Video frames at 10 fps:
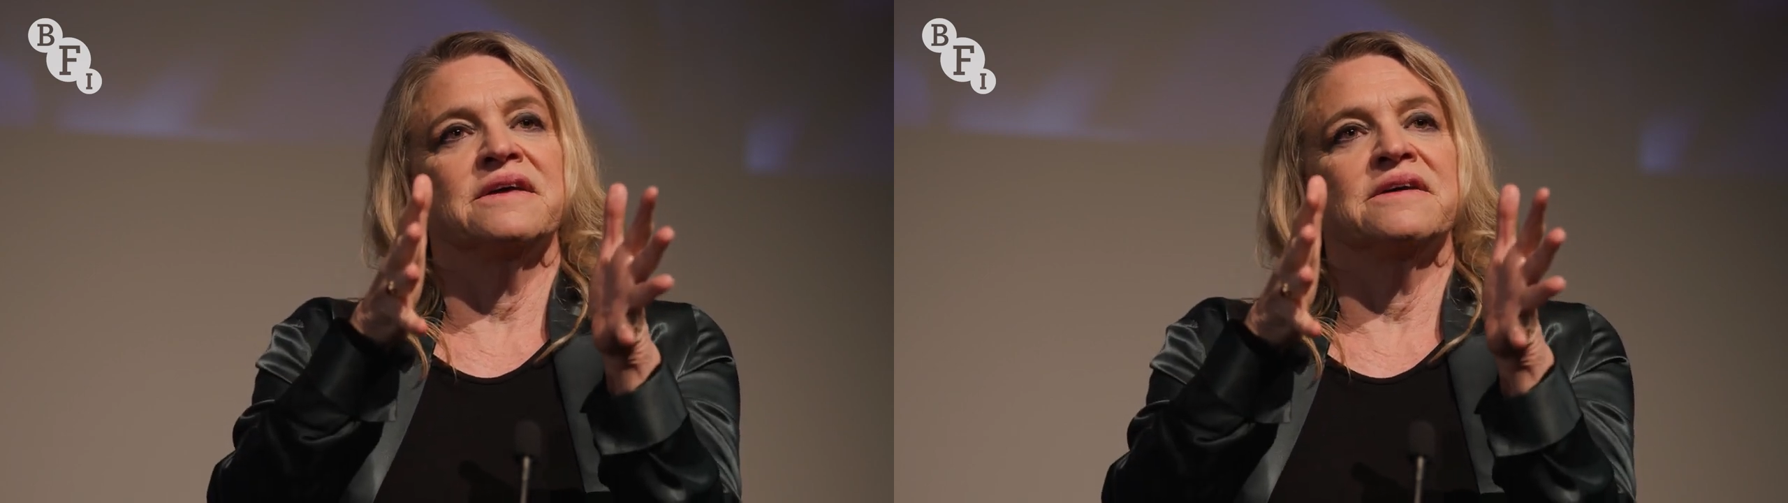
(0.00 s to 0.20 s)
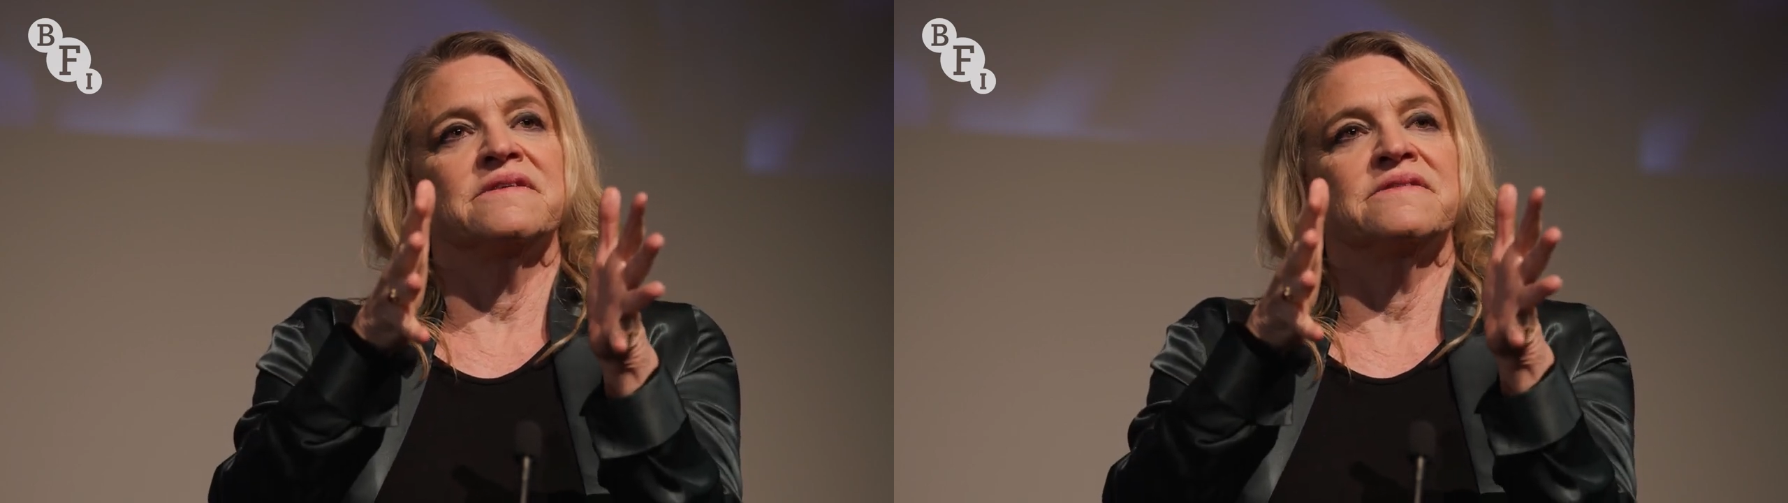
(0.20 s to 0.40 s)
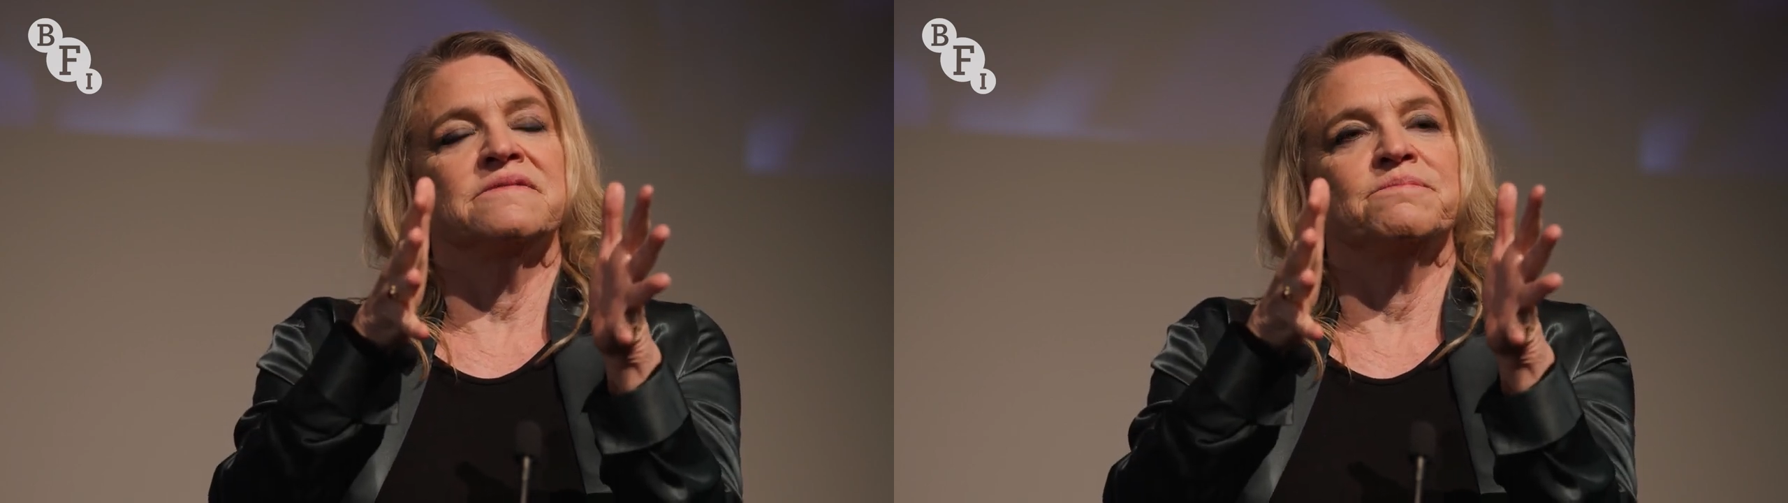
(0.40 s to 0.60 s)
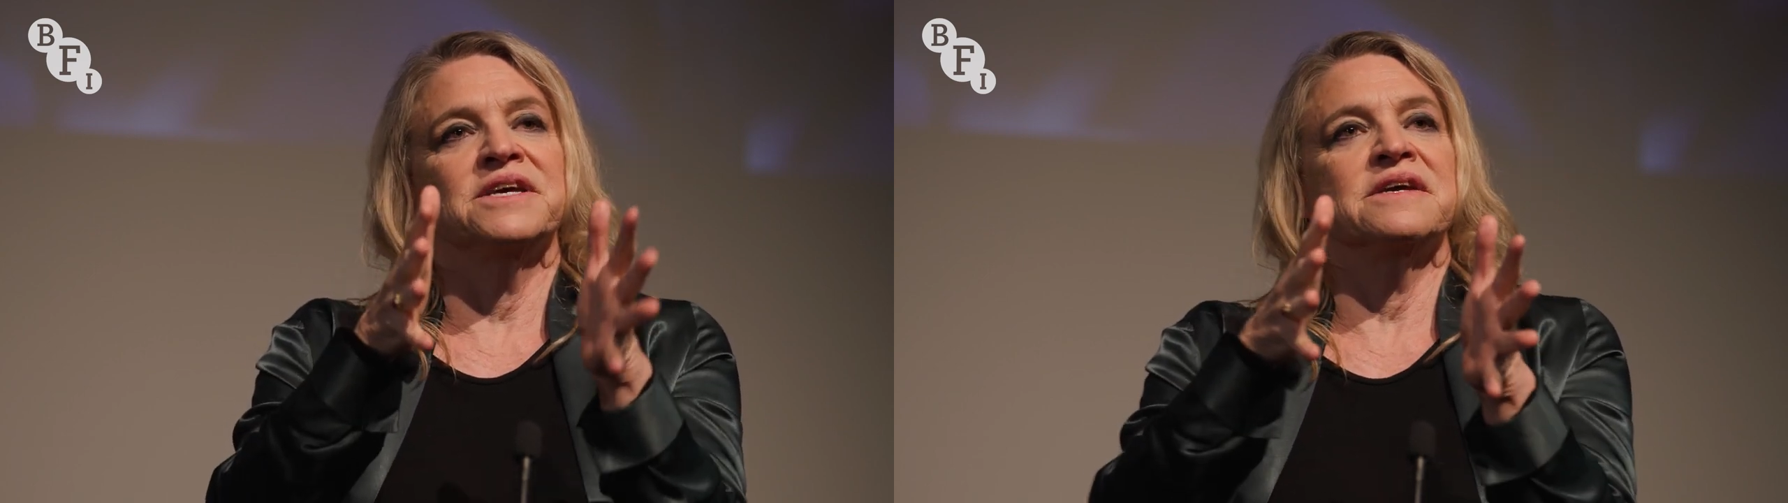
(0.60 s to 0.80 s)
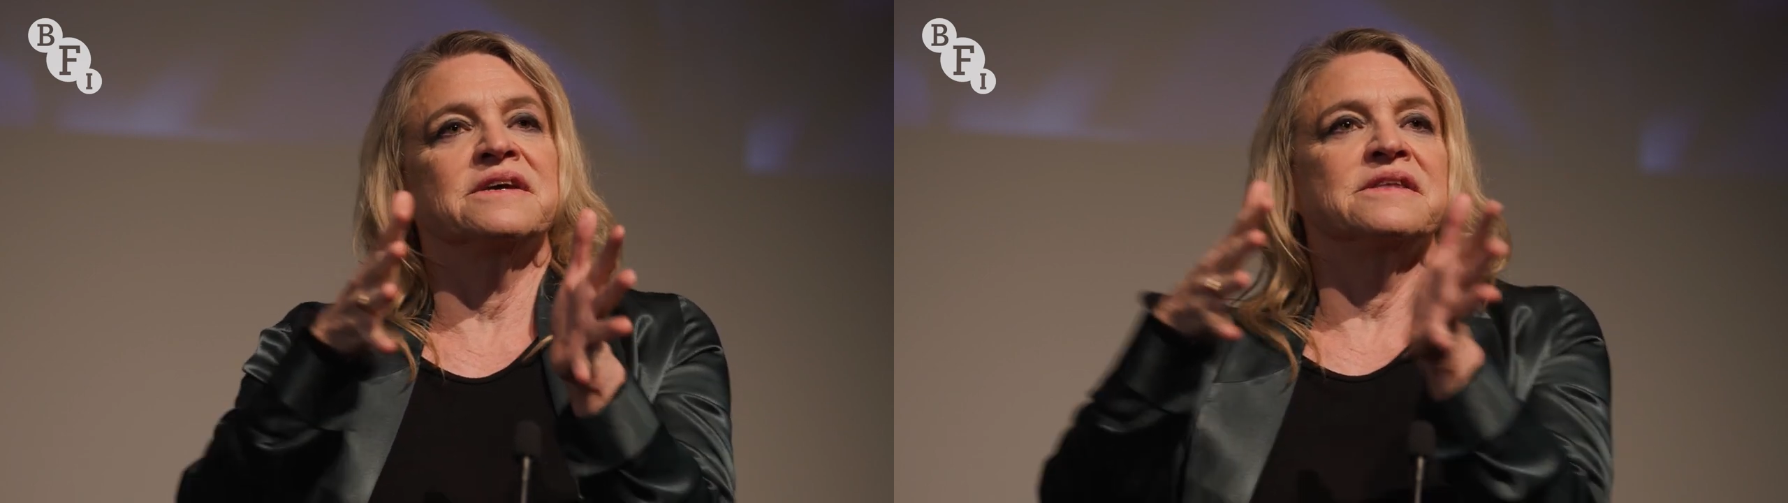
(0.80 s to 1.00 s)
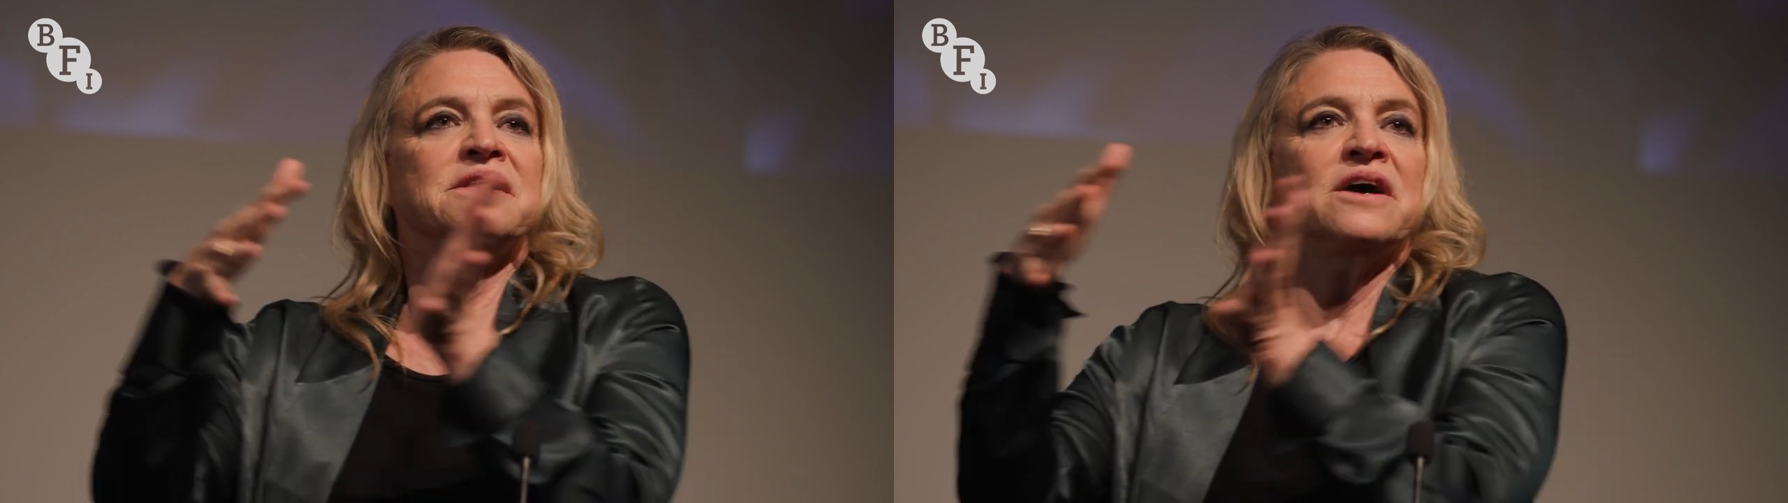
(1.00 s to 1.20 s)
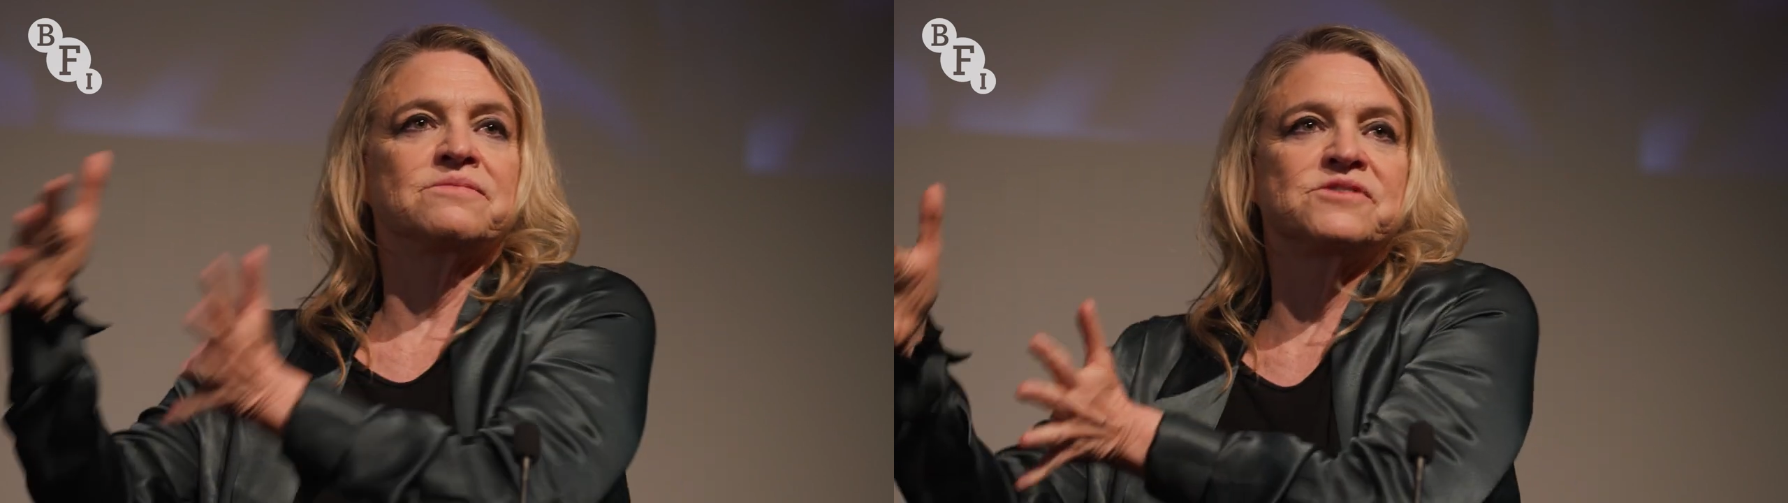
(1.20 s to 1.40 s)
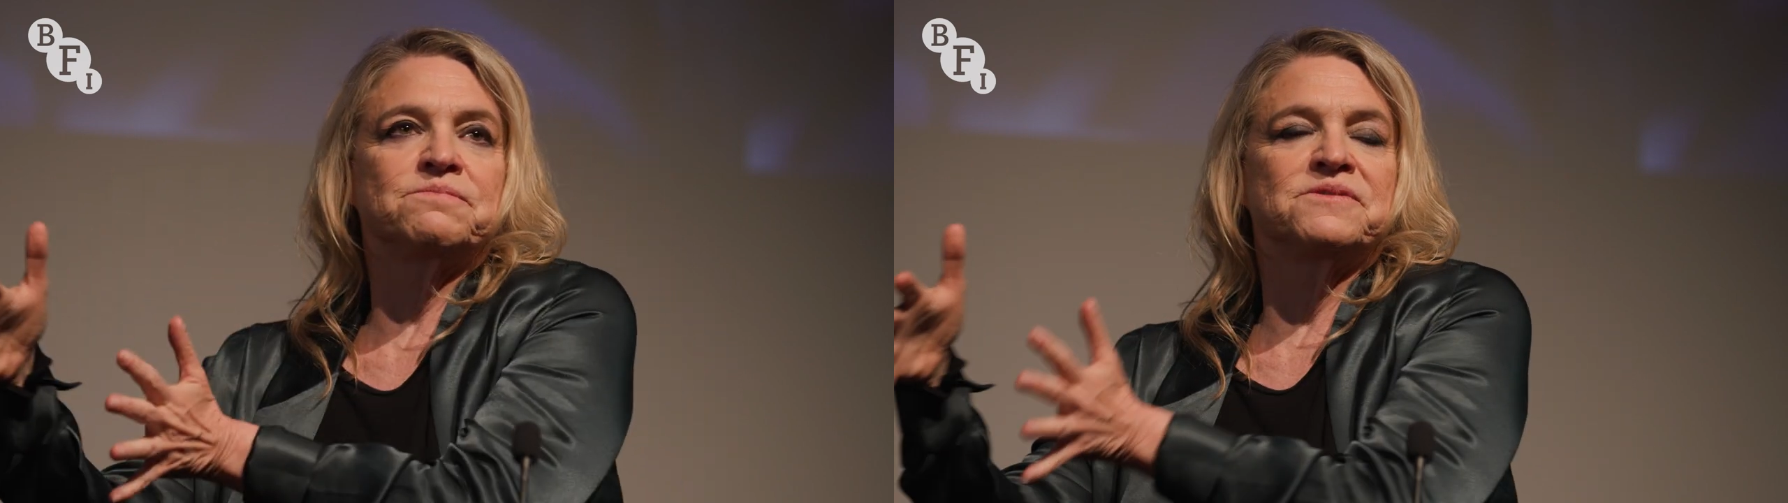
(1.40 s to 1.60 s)
is being in the
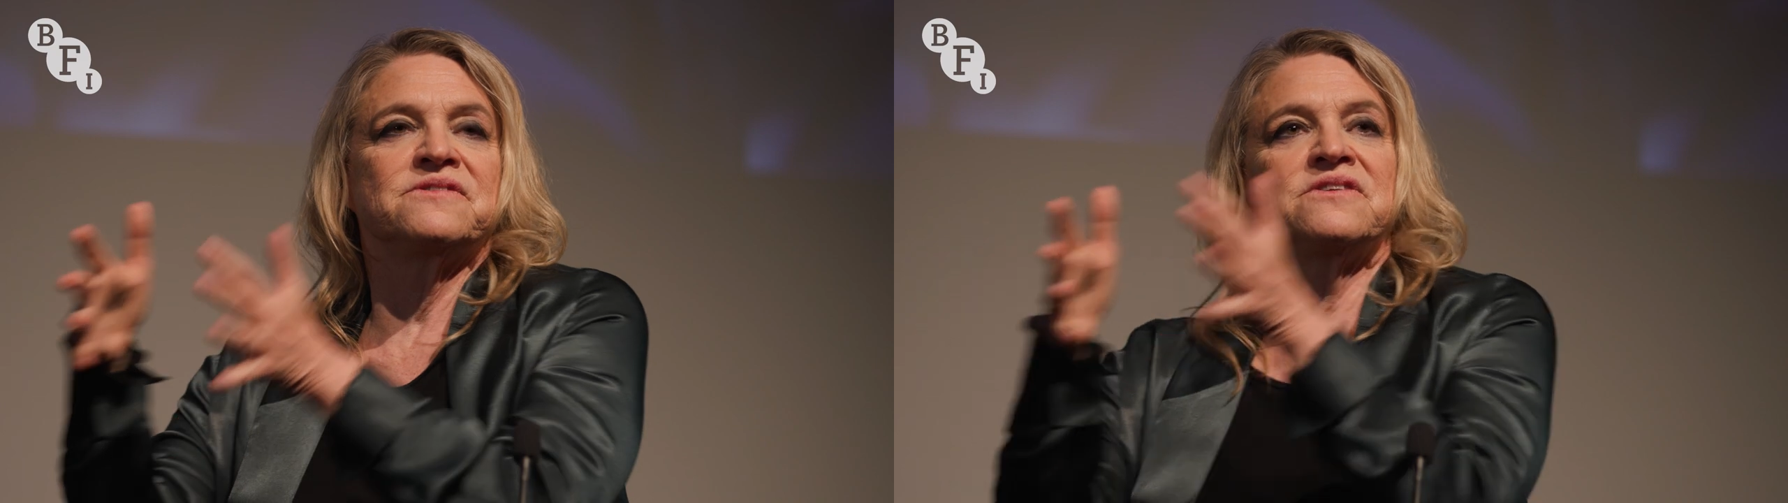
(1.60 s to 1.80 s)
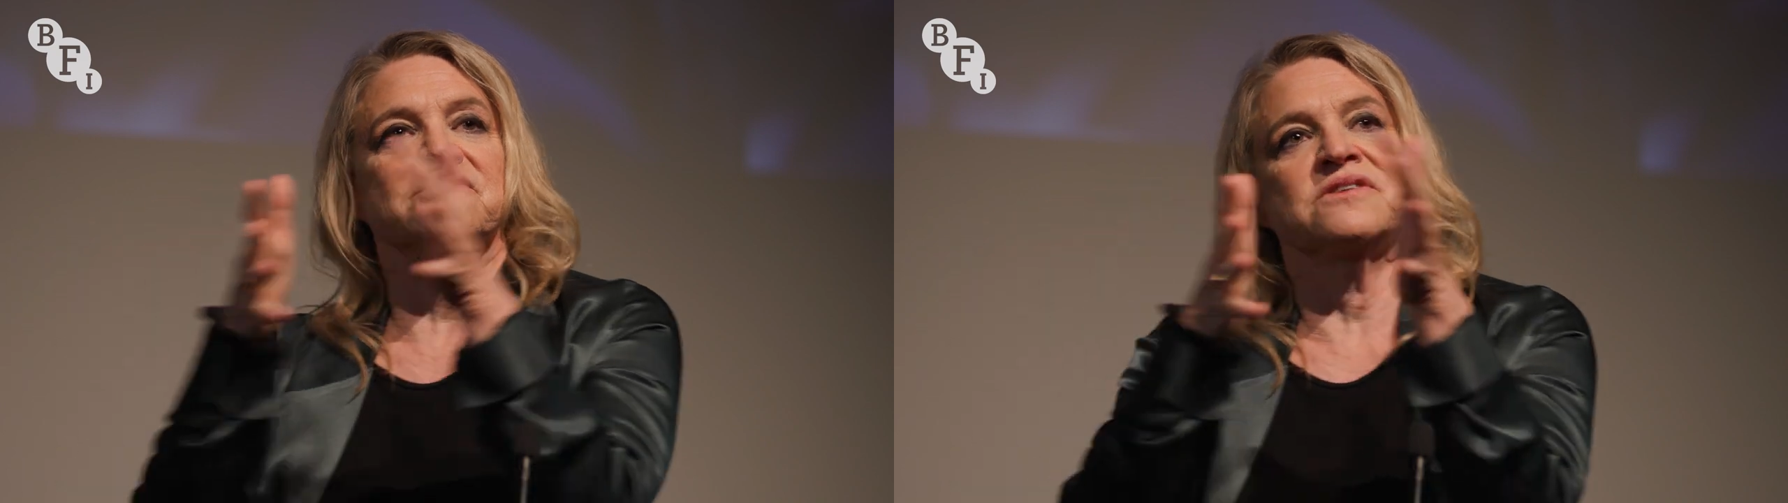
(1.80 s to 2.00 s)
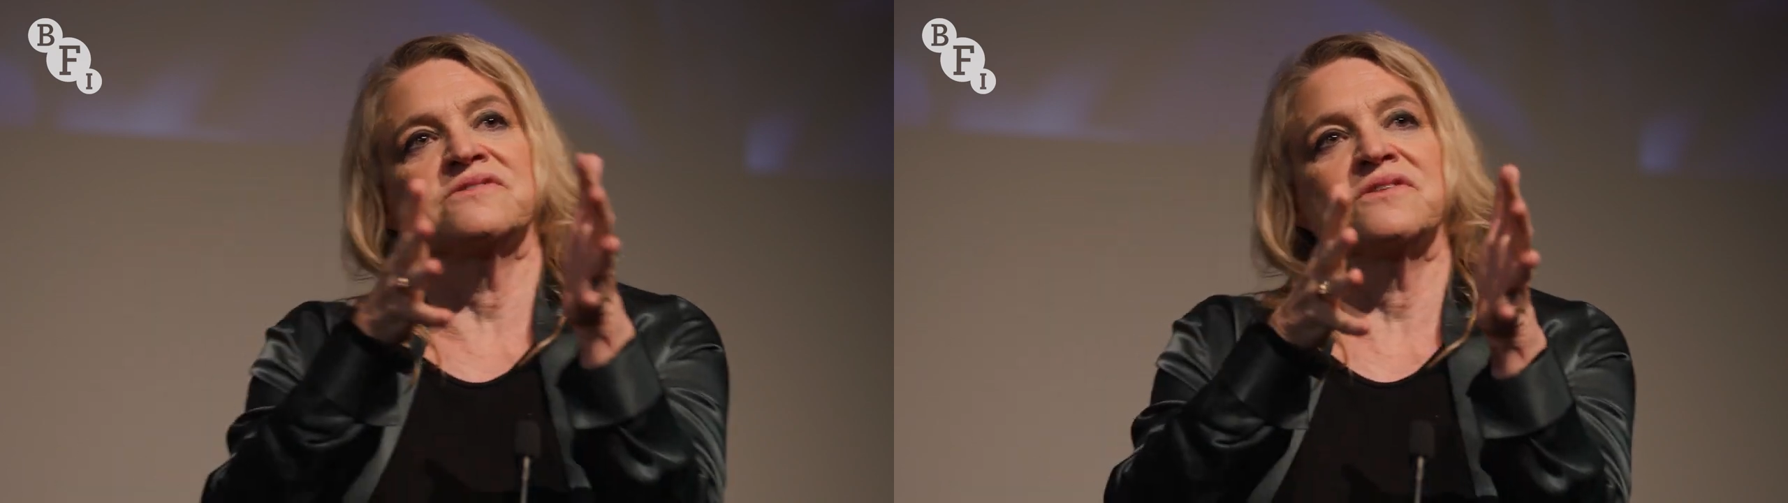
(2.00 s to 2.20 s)
object position,